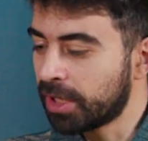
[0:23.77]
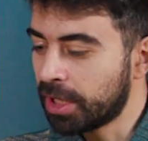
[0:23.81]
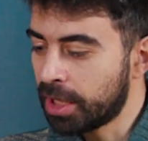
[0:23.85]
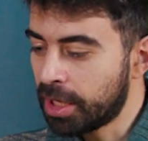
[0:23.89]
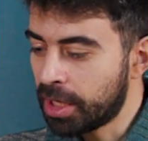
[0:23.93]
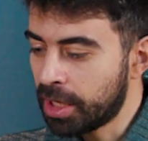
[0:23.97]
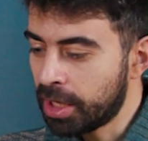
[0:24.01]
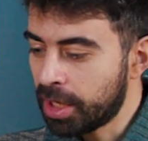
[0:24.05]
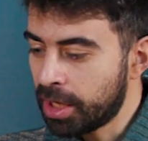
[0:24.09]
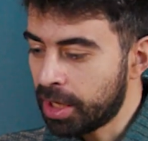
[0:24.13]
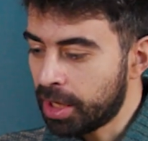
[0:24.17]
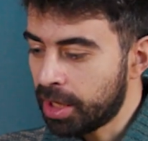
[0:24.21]

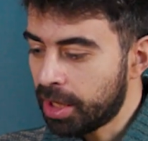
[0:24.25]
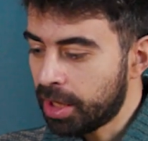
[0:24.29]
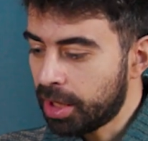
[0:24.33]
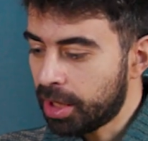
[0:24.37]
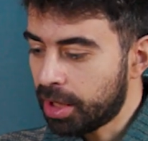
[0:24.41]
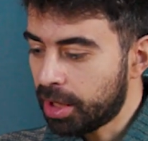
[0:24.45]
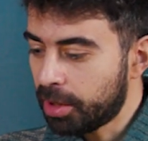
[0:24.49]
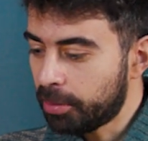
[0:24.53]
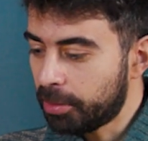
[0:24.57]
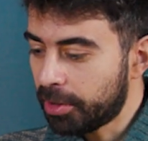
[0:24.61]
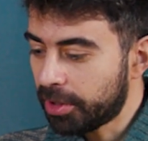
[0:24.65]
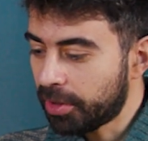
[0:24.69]

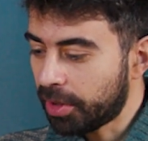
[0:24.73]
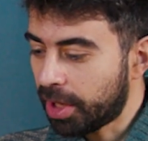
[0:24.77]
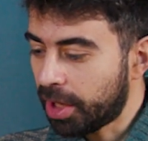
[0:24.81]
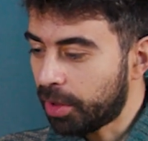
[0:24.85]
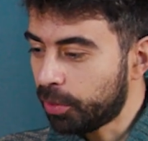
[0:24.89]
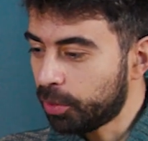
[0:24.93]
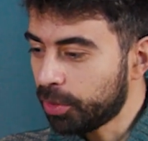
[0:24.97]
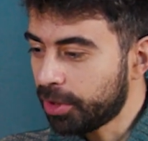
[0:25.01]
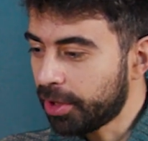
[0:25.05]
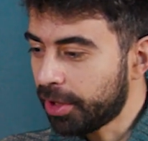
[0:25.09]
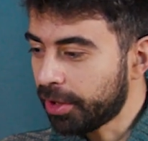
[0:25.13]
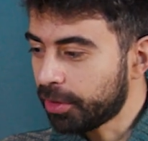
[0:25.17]
things. Uh, but
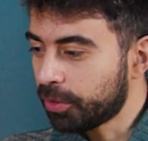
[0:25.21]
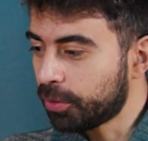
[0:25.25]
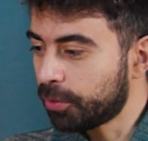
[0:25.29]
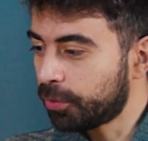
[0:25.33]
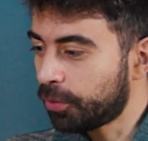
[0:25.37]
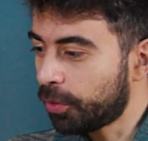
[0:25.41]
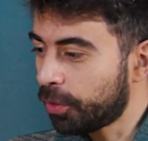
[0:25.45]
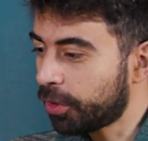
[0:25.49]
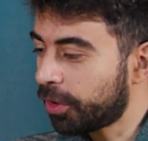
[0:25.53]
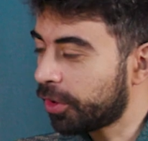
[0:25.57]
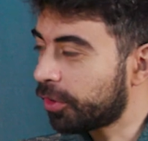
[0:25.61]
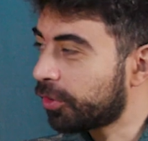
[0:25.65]
I would like to
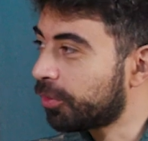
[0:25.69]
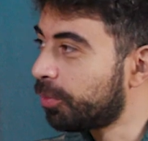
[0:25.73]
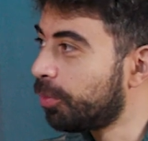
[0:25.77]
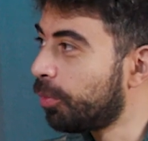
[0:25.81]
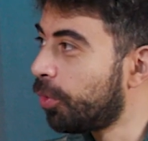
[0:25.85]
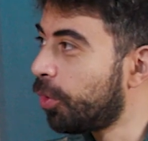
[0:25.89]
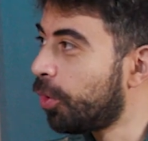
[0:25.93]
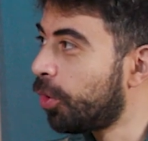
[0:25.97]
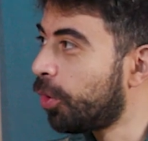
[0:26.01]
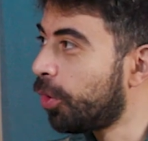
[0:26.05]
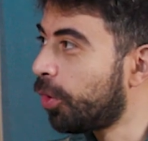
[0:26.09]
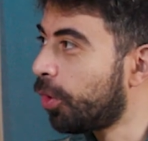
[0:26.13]
focus
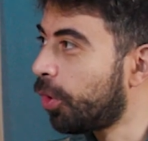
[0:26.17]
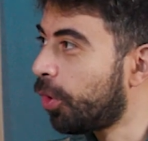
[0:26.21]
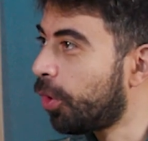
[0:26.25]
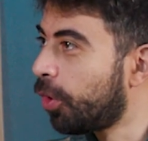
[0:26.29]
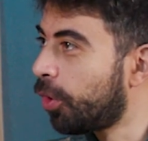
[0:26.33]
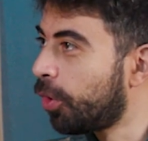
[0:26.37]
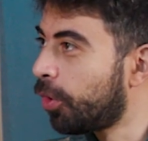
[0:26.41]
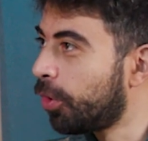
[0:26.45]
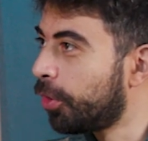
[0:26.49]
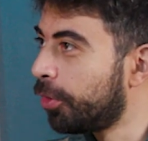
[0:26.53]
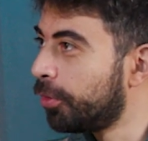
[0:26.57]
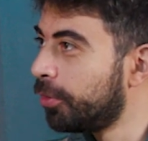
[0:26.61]
more
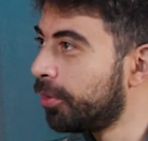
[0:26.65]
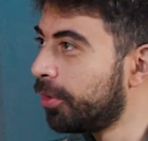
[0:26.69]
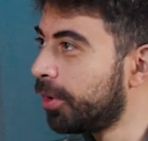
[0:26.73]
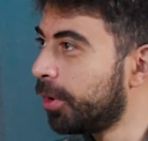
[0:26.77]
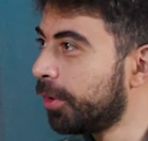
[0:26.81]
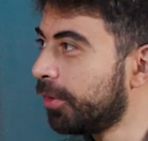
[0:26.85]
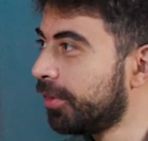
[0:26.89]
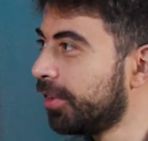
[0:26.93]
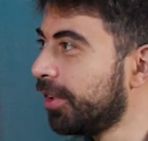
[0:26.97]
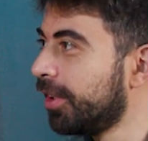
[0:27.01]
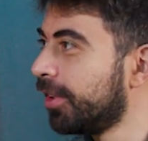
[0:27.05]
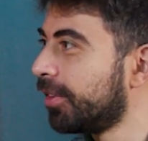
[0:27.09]
on
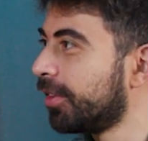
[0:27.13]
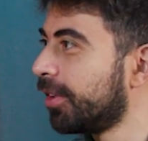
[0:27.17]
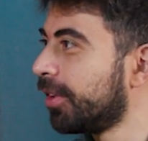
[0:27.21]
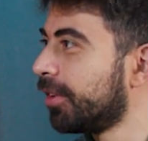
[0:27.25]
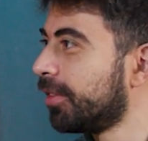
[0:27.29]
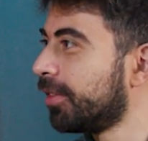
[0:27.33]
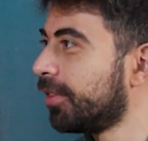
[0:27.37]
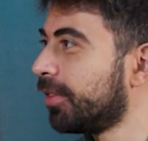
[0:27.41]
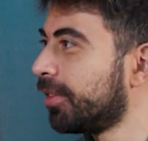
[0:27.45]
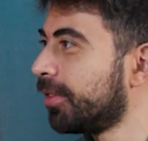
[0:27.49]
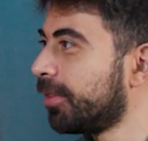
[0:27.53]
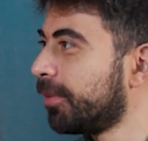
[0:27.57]

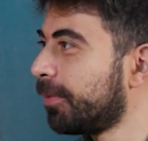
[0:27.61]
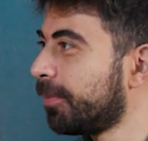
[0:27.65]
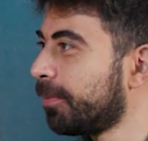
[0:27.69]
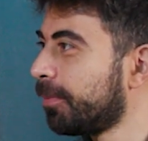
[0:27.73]
CSS. Mm